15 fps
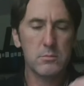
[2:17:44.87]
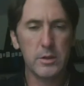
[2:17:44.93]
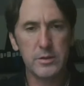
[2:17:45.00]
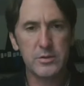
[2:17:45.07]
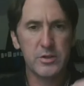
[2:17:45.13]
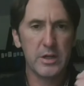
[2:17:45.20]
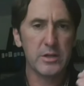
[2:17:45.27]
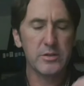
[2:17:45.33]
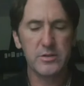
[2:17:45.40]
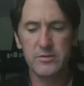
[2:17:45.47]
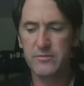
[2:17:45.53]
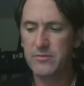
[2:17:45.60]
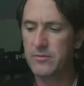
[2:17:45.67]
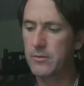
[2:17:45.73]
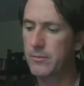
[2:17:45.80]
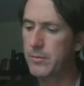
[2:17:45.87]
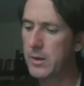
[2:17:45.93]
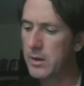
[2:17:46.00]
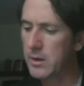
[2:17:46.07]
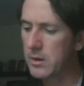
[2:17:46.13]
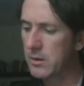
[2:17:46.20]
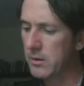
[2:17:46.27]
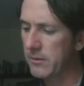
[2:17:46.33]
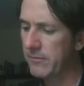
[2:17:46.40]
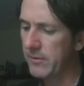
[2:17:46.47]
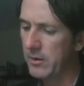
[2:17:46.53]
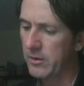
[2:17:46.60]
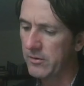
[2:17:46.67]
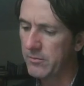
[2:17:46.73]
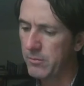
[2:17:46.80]
had changes of opinion at
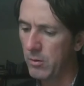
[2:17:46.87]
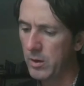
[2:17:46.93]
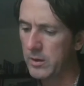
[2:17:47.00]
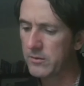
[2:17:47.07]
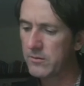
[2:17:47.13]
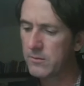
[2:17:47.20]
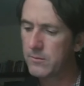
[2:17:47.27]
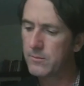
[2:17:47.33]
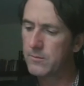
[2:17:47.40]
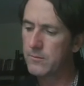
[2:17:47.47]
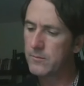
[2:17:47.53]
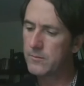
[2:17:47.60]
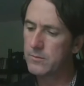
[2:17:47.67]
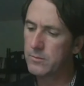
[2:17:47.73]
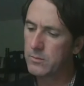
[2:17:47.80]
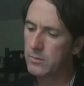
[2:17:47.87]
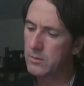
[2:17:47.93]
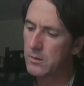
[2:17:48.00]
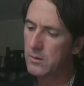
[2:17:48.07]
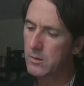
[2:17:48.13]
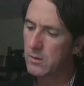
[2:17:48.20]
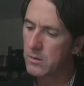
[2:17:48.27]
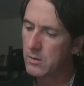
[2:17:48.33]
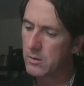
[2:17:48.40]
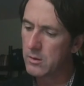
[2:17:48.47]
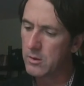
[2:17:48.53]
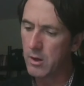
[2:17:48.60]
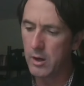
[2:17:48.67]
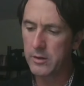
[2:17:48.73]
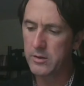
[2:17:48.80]
various points.
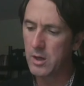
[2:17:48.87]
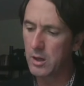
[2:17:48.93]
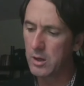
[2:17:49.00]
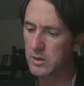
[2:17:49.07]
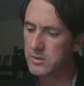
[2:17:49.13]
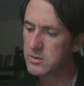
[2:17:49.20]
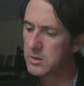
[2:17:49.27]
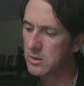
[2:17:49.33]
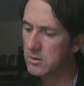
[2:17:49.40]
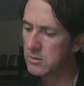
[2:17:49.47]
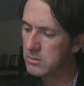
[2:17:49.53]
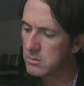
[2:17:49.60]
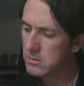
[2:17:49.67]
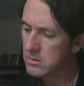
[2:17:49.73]
Not Dulles, though.